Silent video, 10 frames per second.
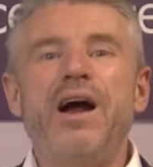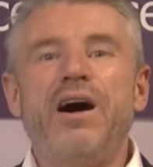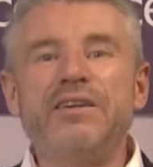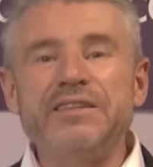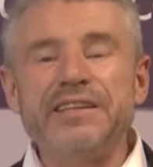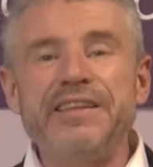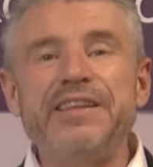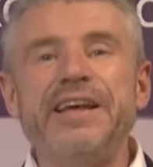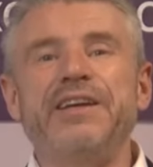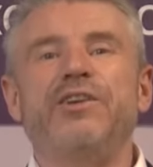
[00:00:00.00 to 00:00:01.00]
I'd like to
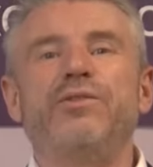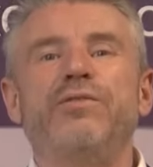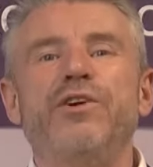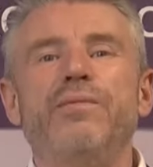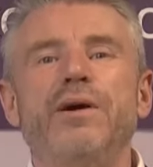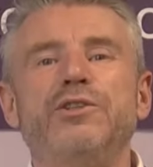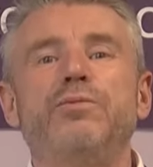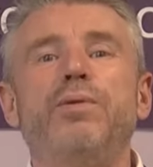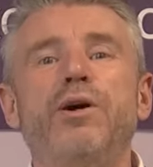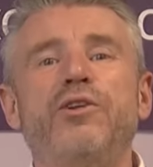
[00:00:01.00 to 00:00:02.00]
thank you very
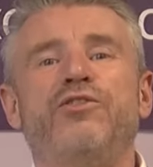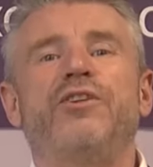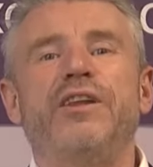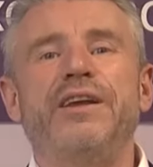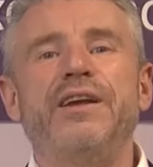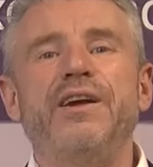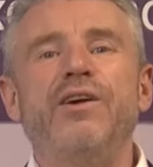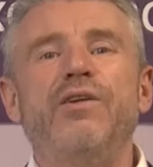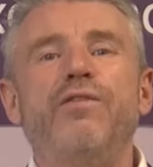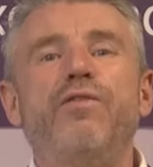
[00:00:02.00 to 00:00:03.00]
much personally
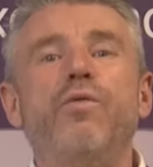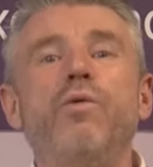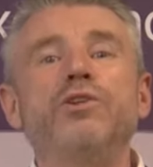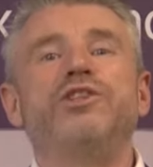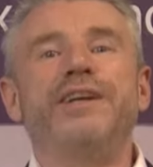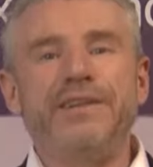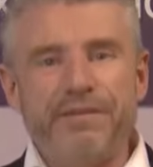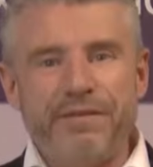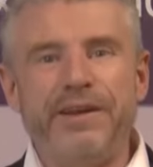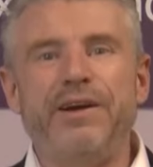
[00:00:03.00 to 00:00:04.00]
for watching the
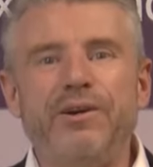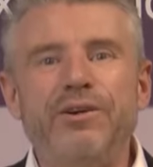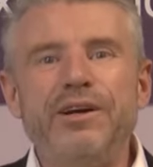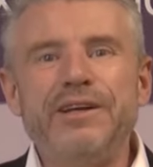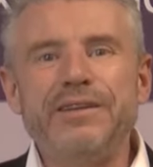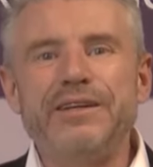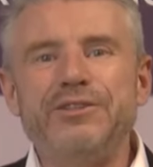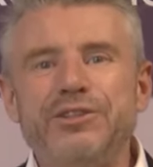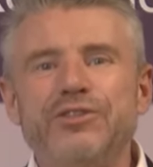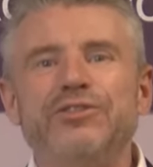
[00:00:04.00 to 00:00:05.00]
video that
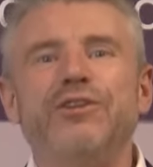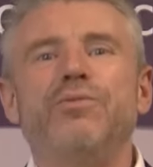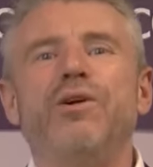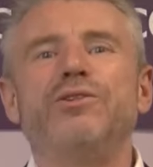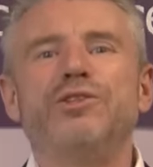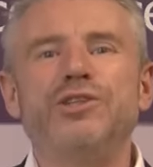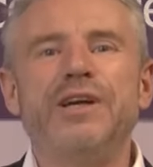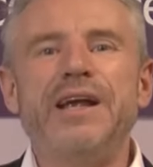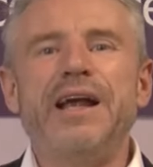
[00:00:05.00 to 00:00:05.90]
you just did watch.